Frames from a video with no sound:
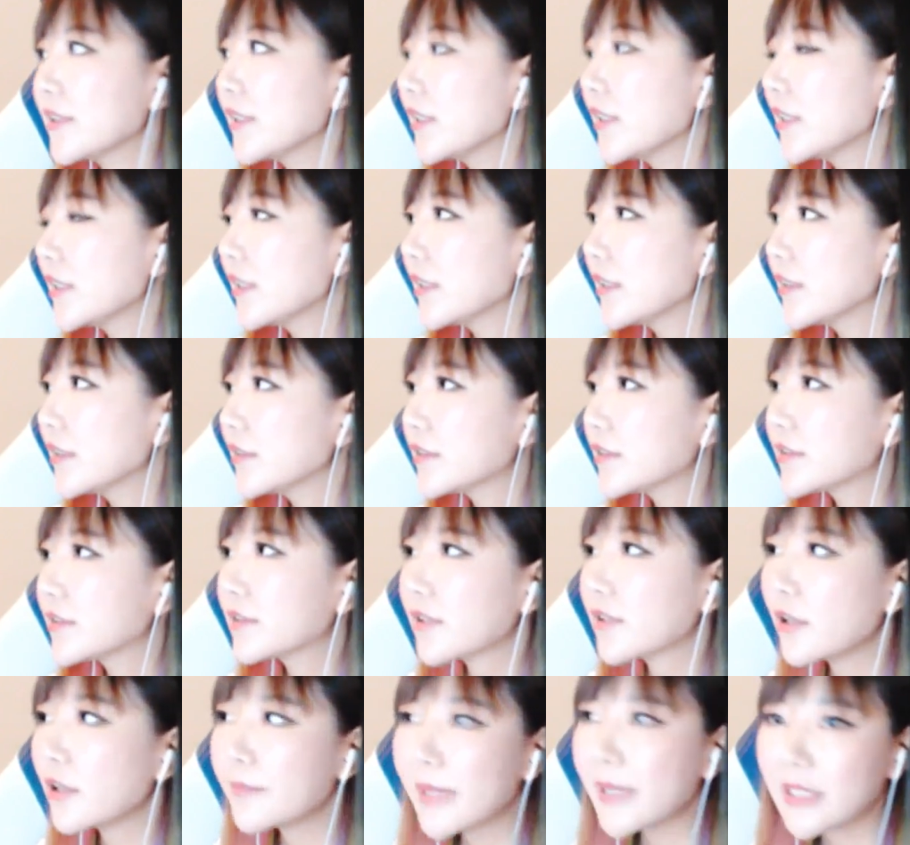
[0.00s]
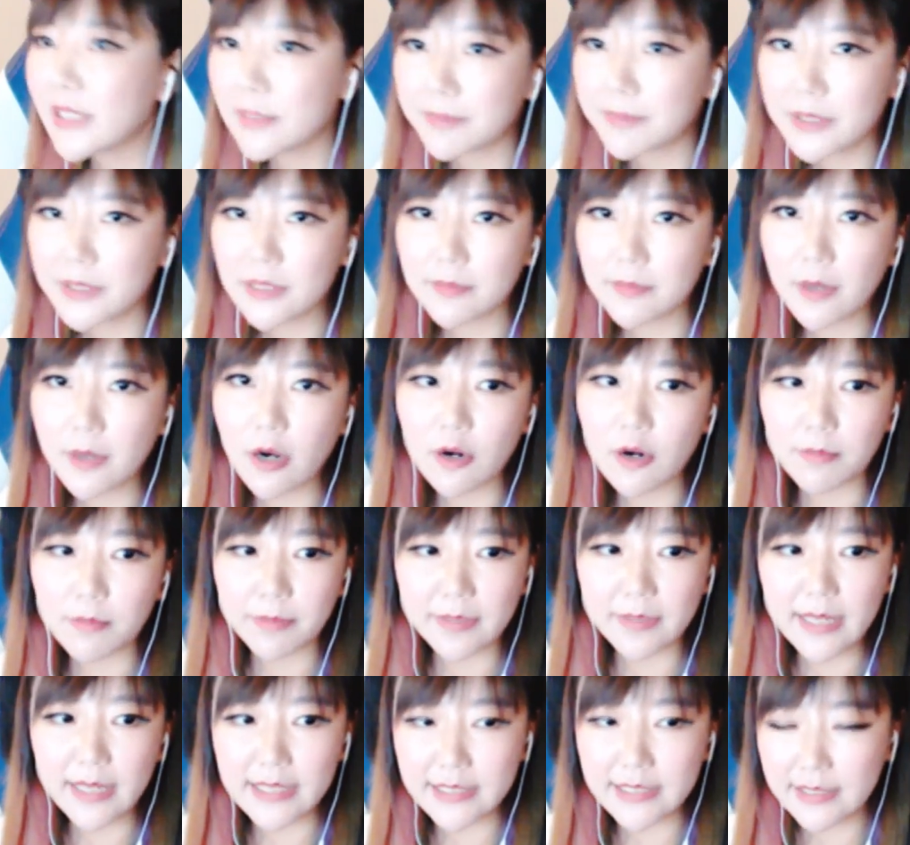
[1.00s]
so many people
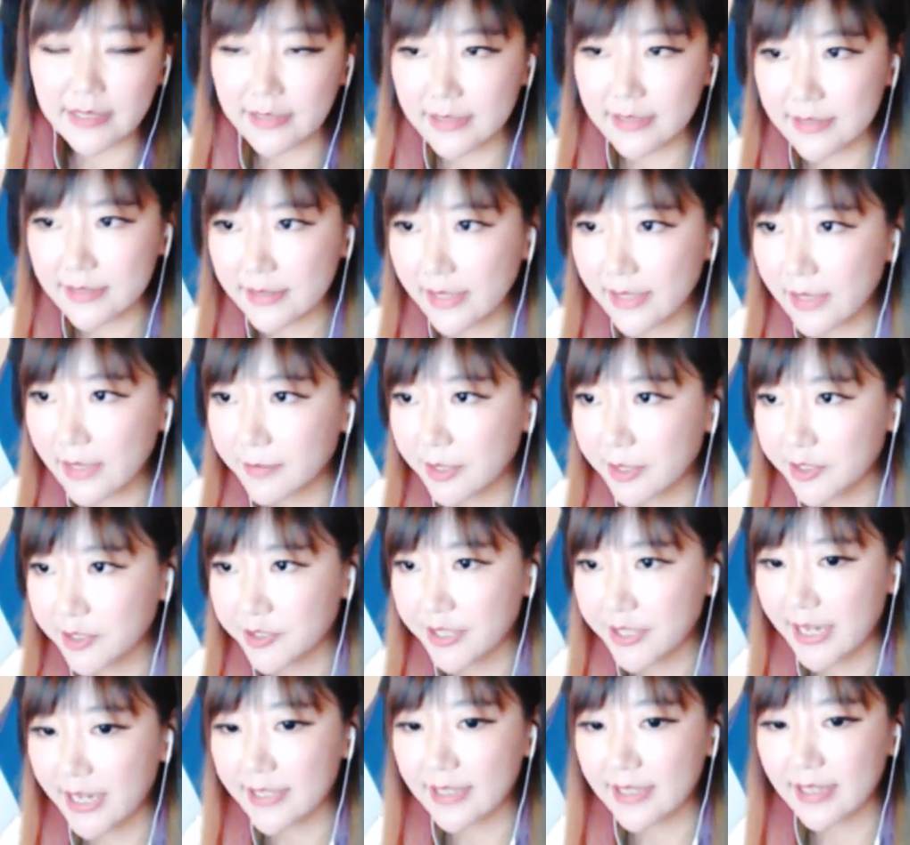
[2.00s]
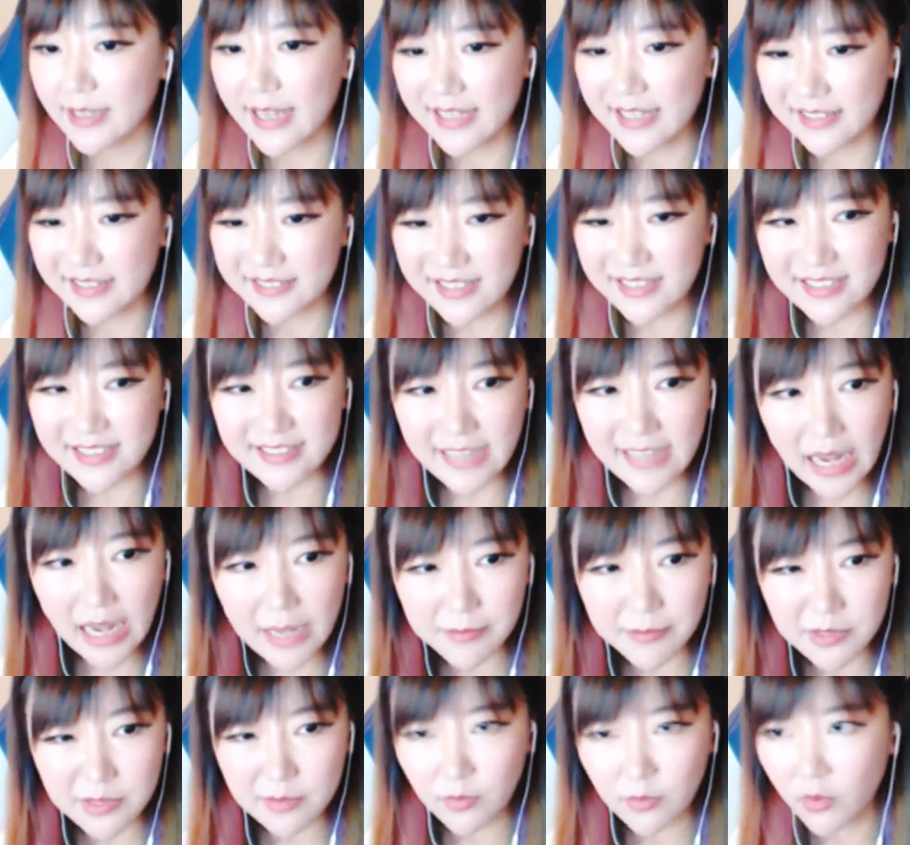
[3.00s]
playing this game in China, like 10 times
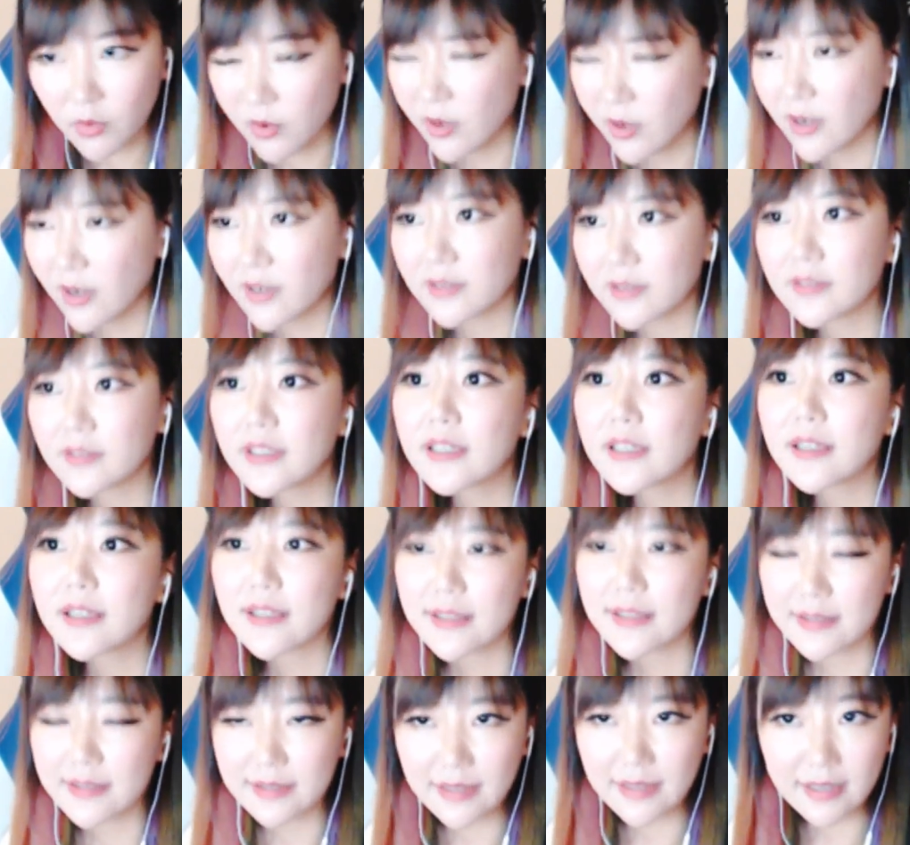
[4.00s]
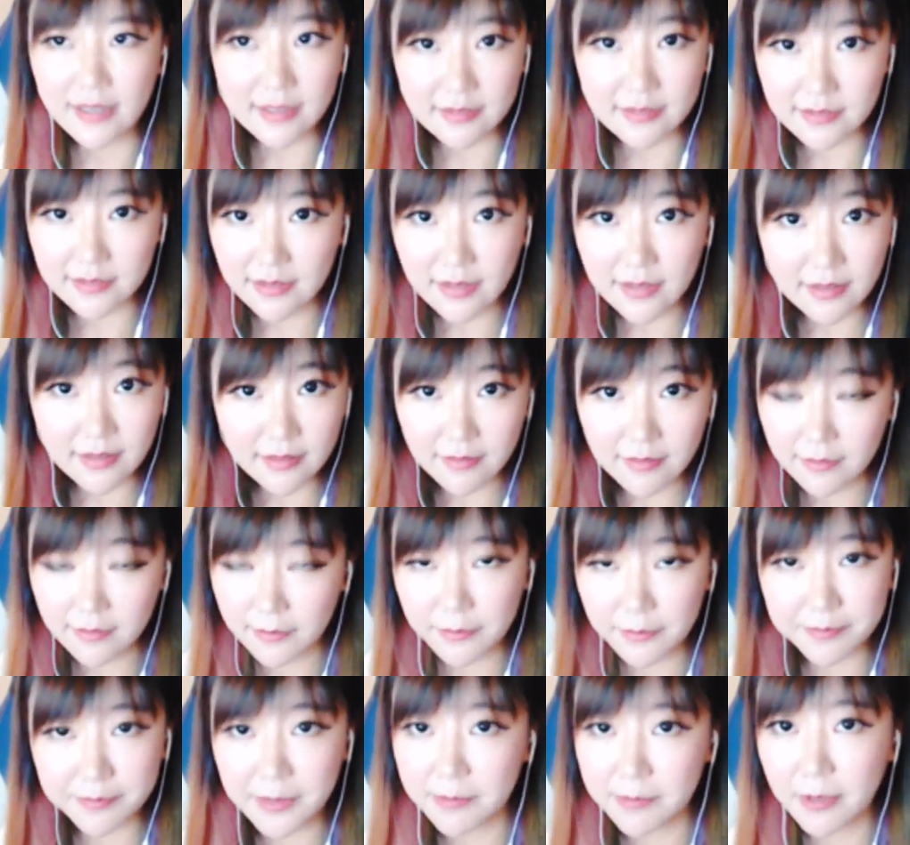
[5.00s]
more than
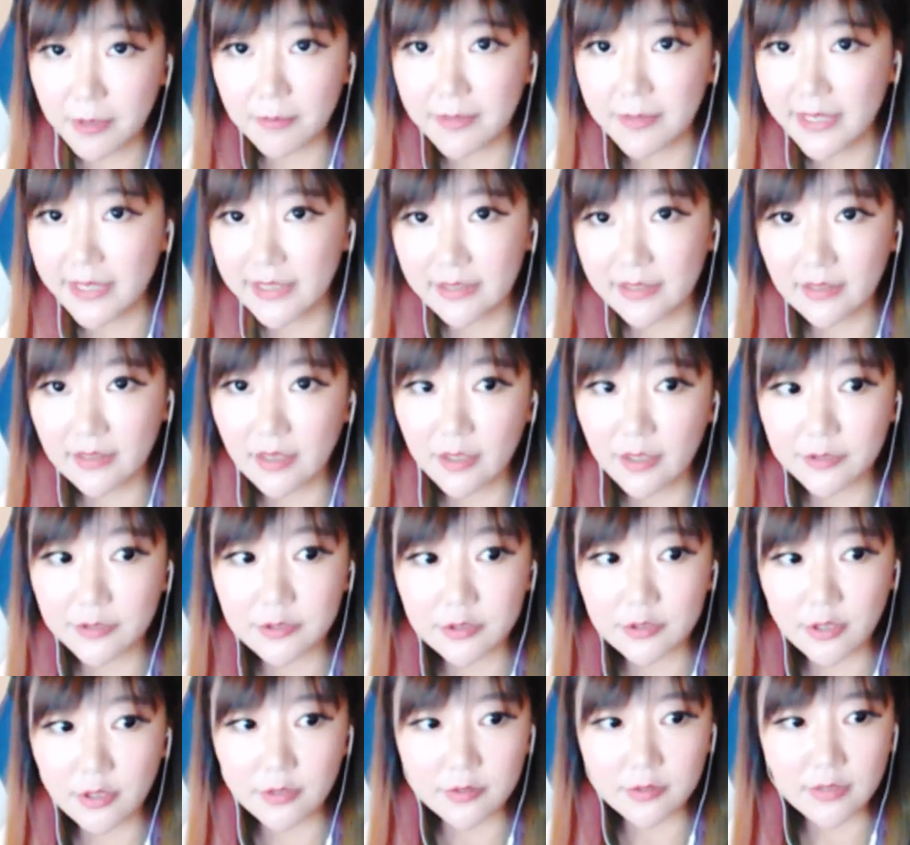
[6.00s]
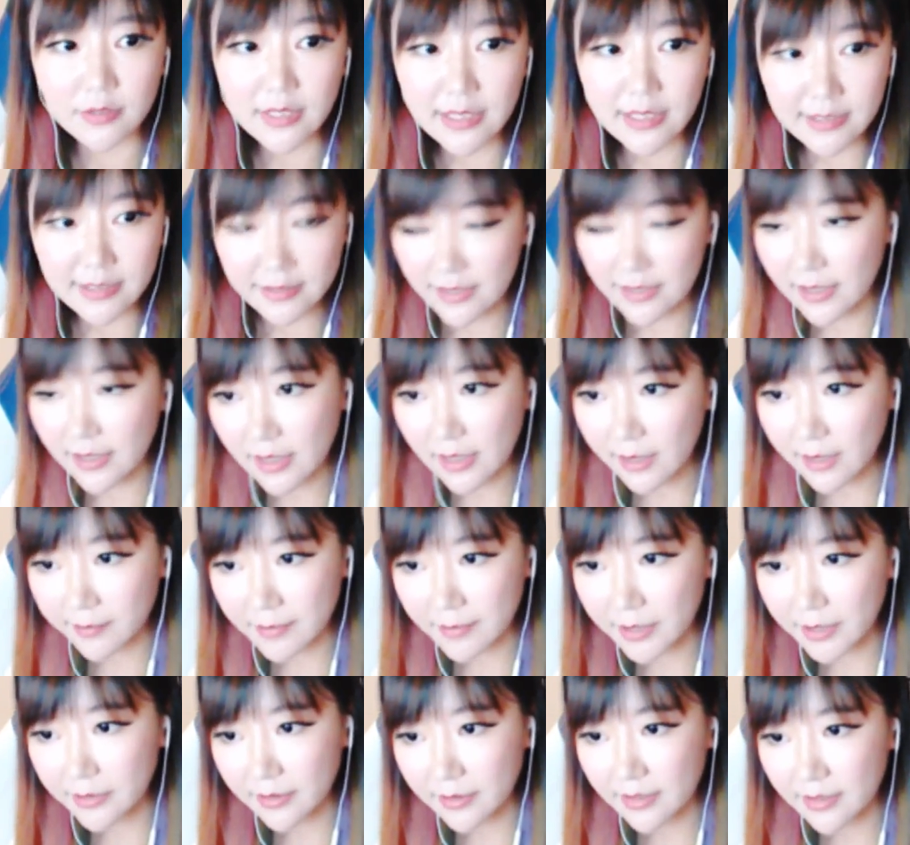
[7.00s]
people playing Hearthstone
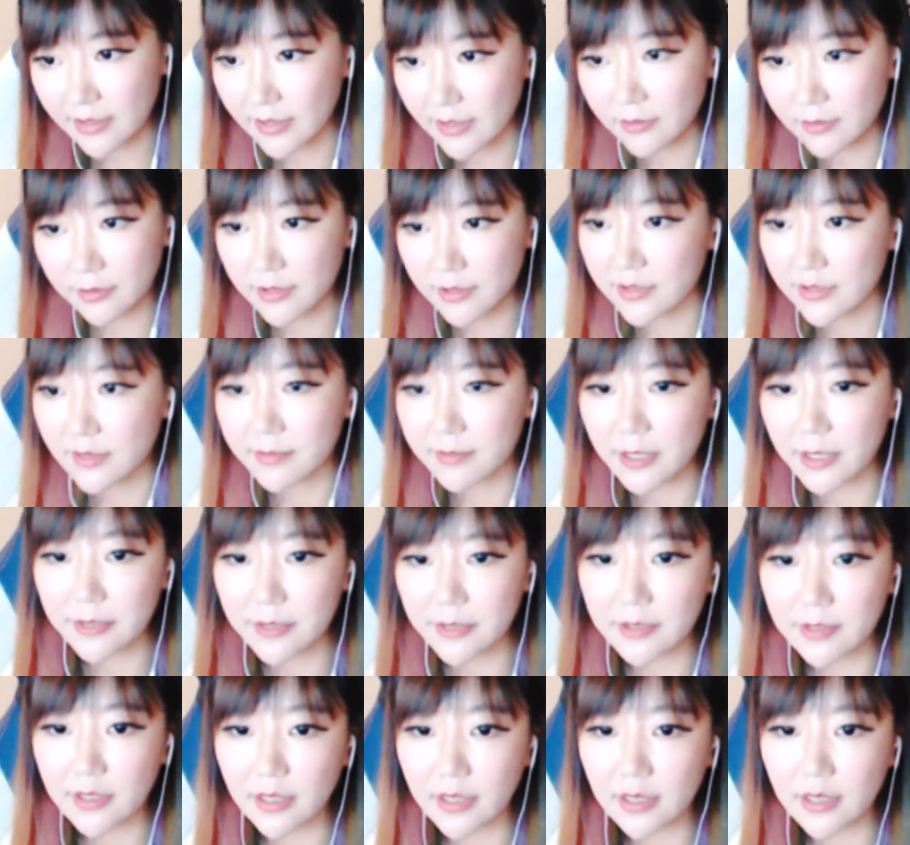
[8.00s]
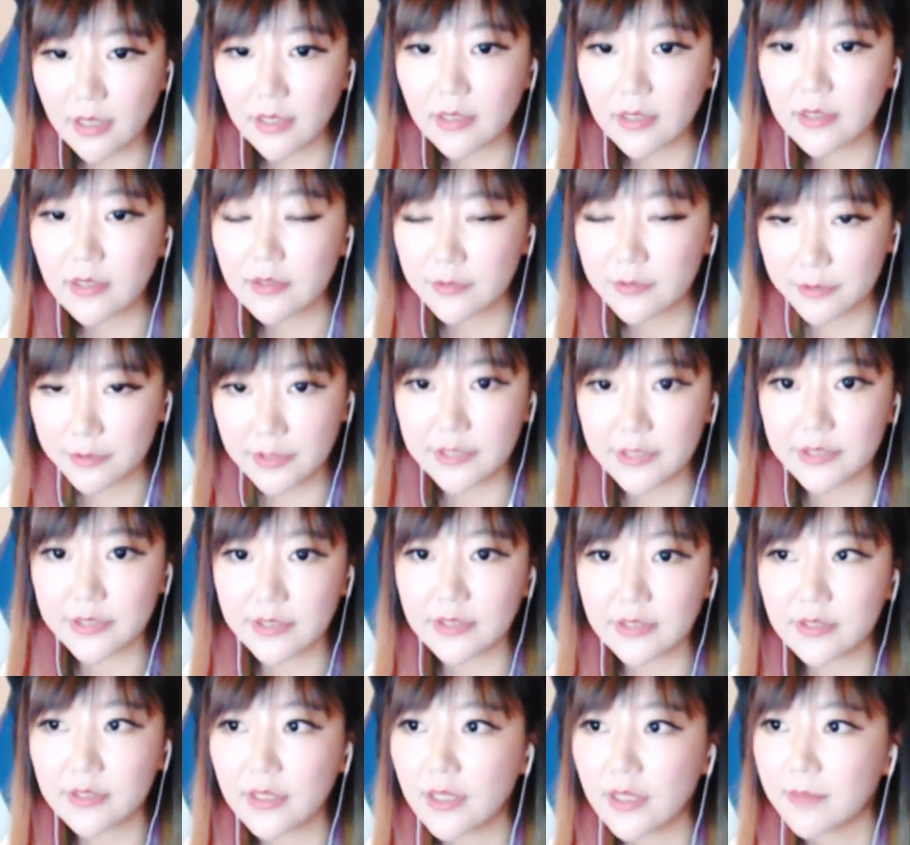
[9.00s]
than North America region.
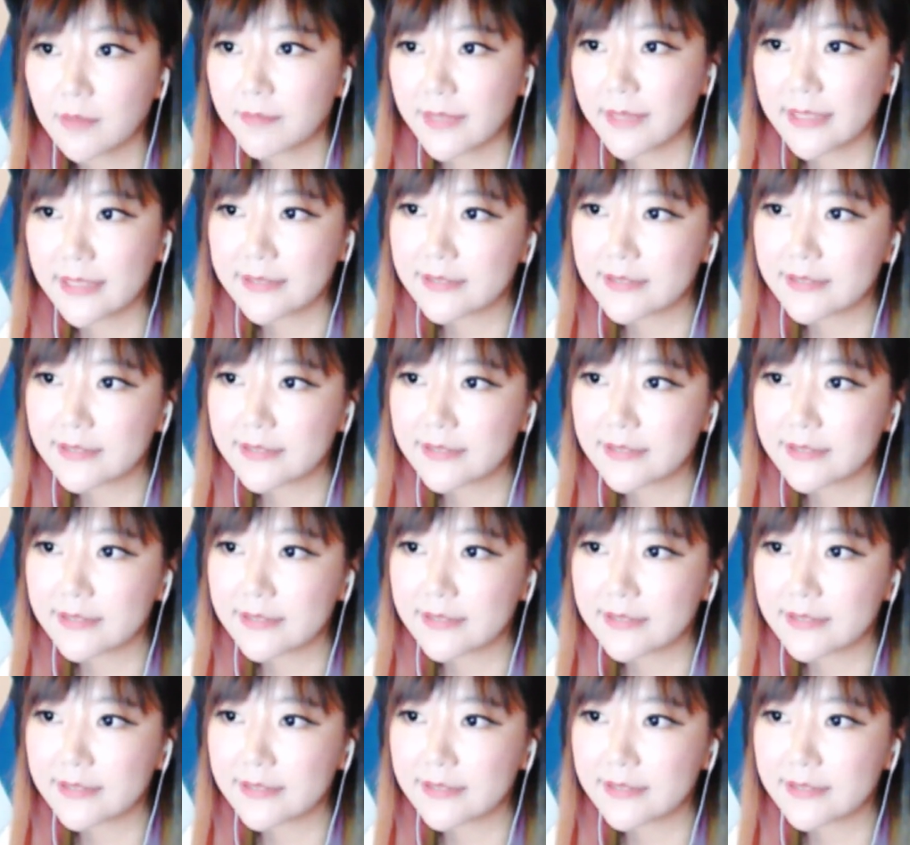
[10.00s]
But